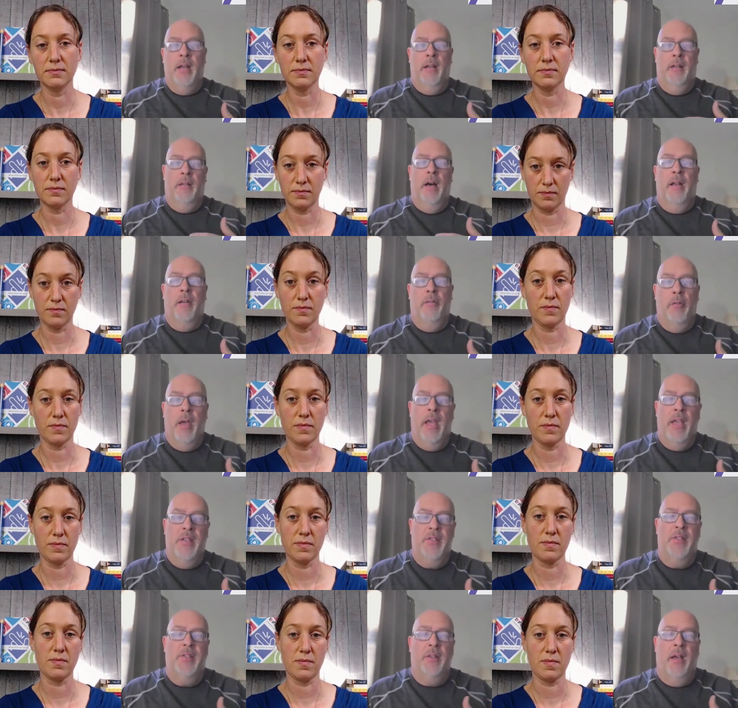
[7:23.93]
Speaker 1: in a lot of
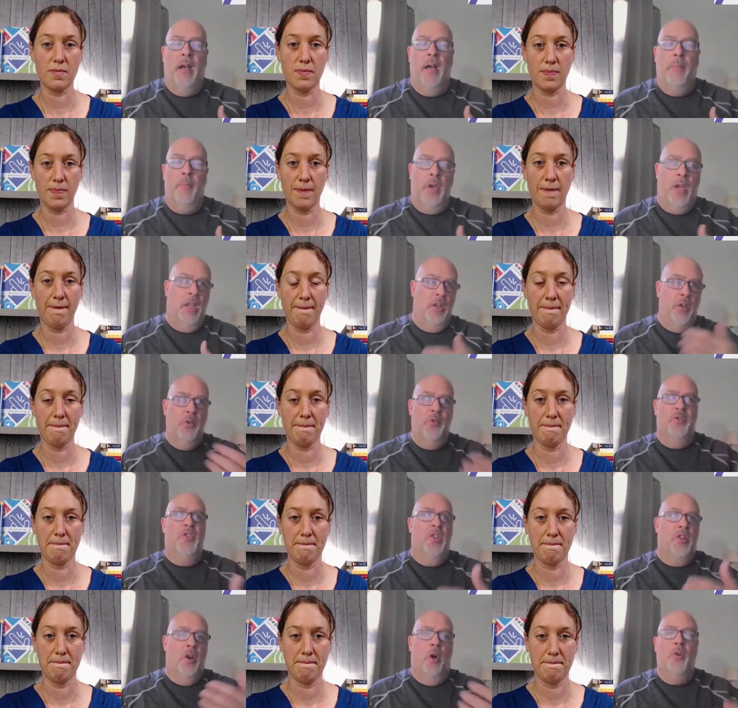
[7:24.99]
ways. Um, we can
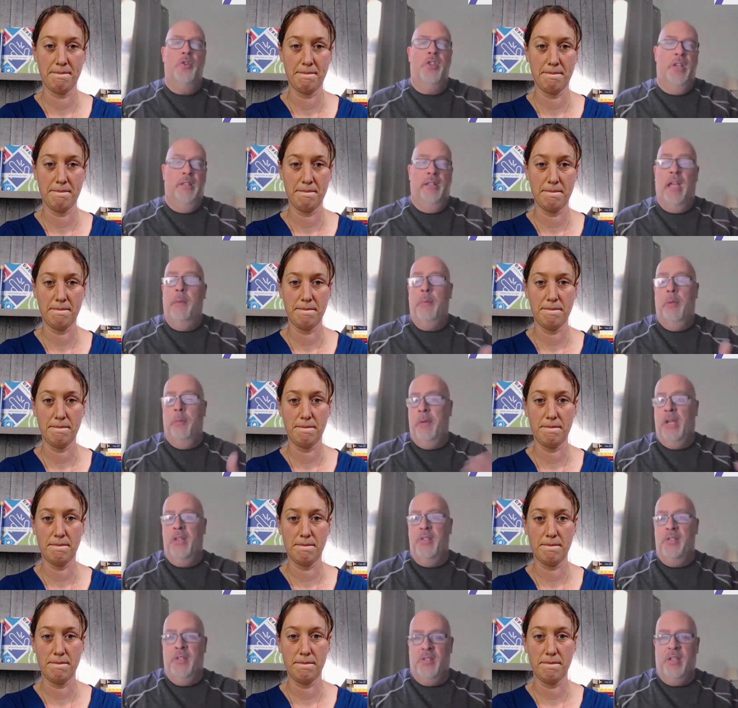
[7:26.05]
use the coaching label
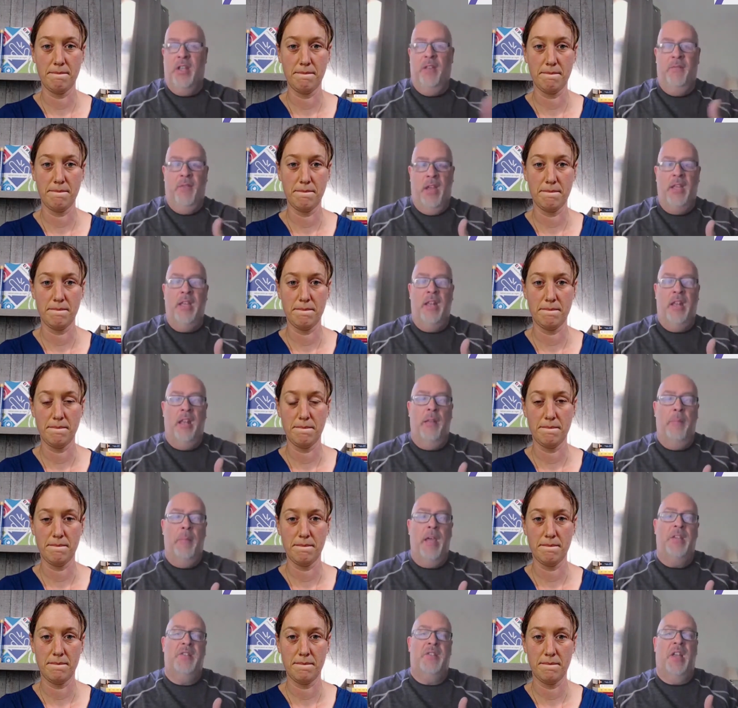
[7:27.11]
because it's convenient and
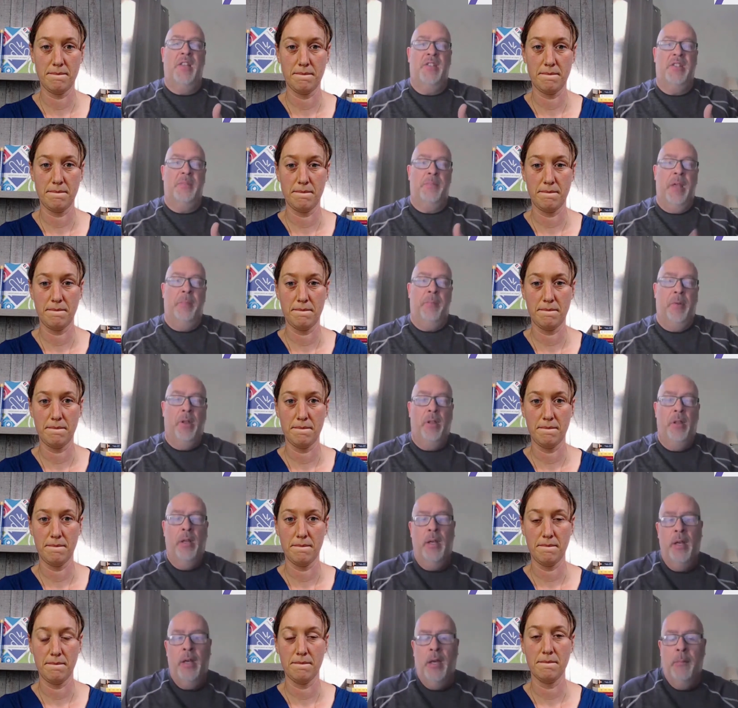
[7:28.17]
it makes sense to
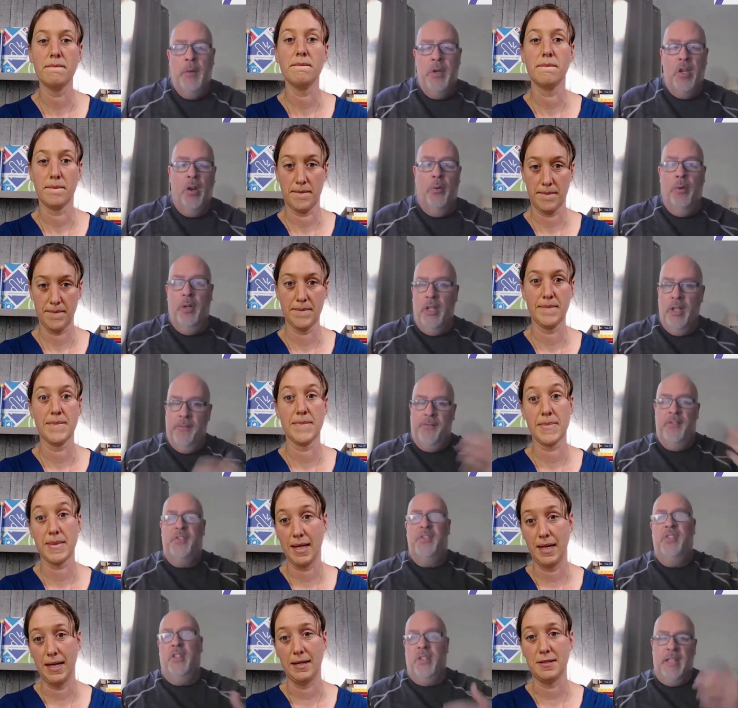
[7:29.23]
people, but you're really
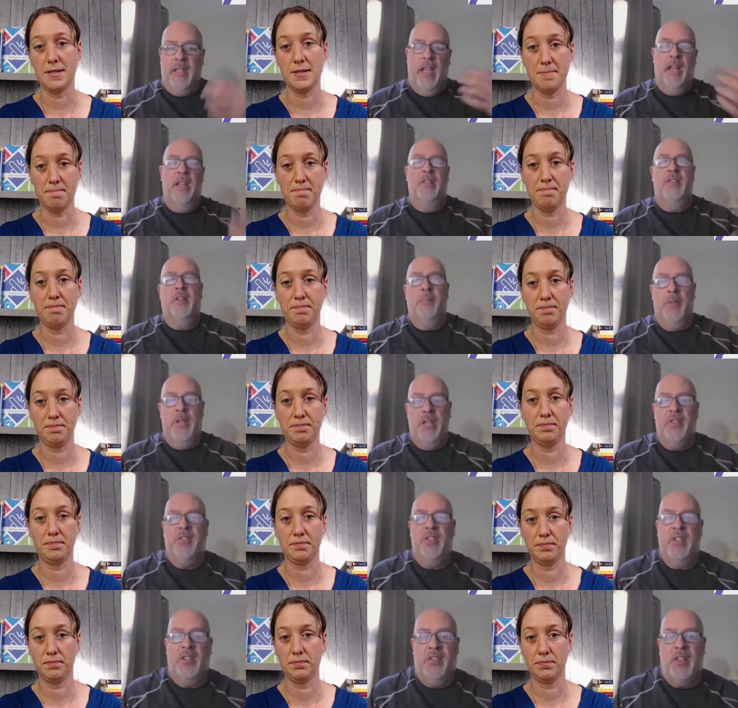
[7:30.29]
facilitating yes.
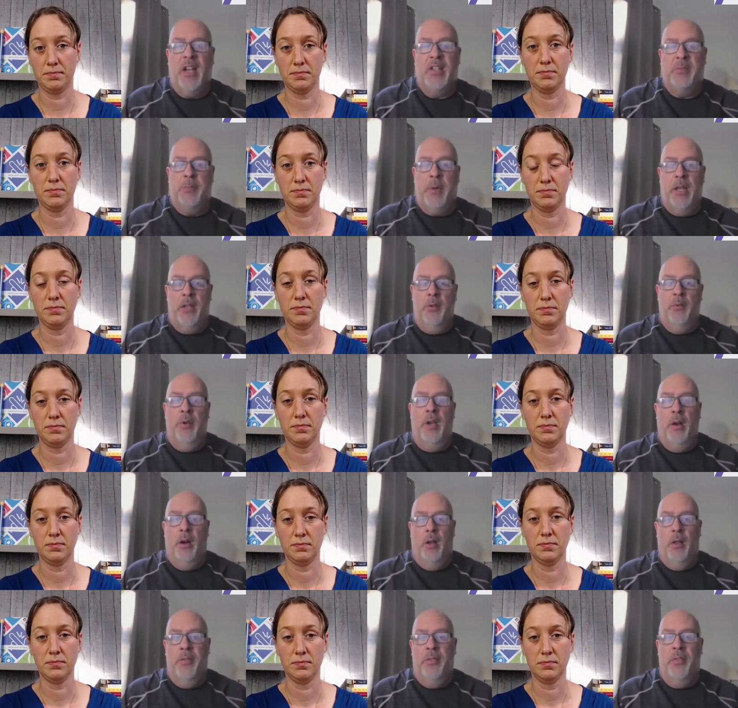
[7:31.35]
somebody's success by
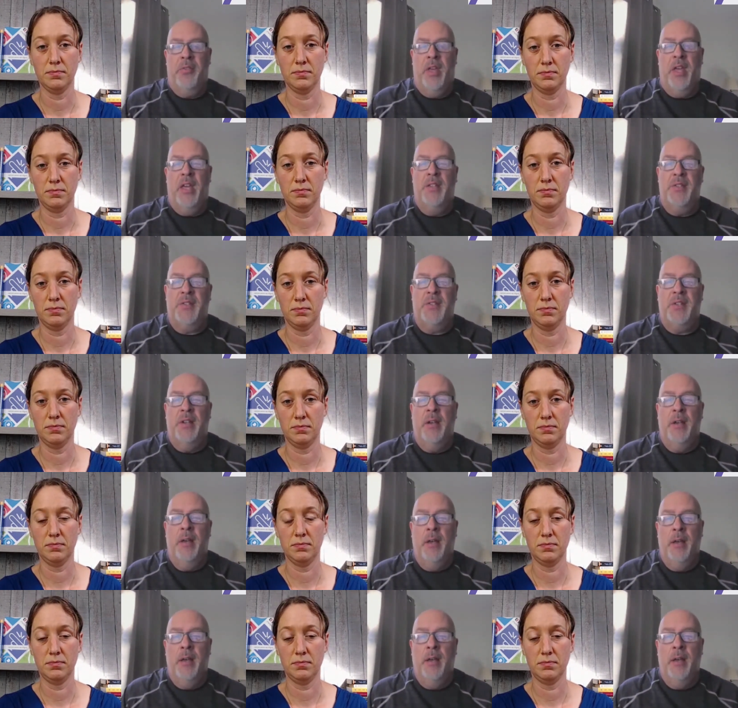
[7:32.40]
doing all of the things